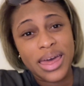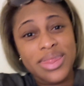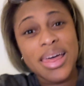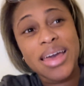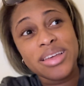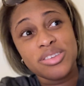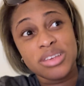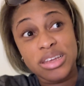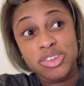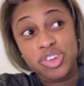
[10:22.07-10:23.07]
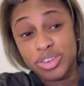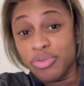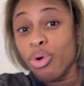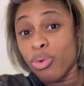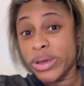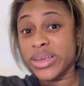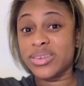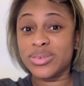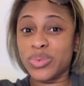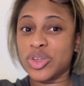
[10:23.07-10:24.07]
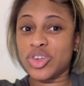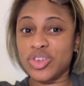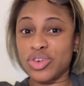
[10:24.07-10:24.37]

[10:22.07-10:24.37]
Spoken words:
And that is in just 4 weeks, which is